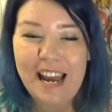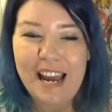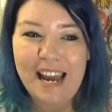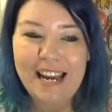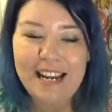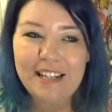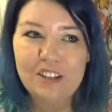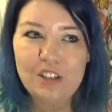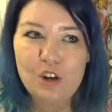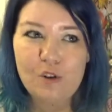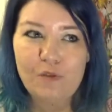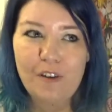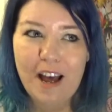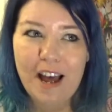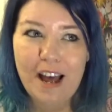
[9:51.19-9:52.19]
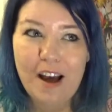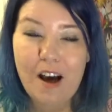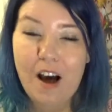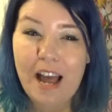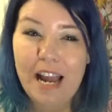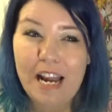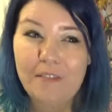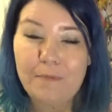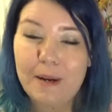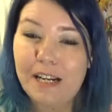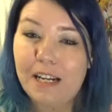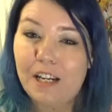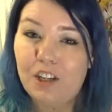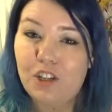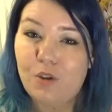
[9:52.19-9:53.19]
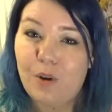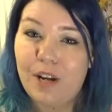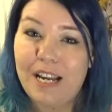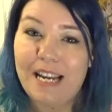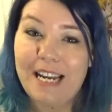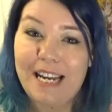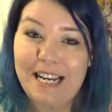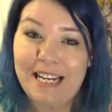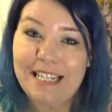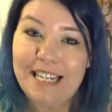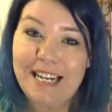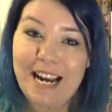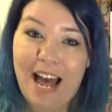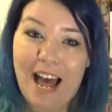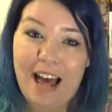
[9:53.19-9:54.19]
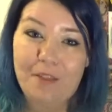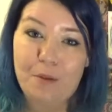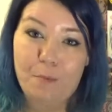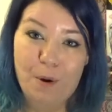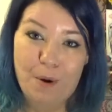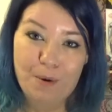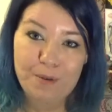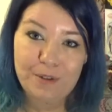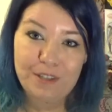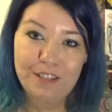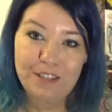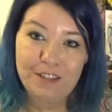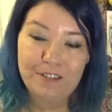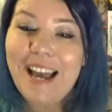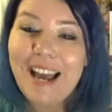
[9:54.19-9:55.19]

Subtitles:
and so far I have been enjoying NTR the most.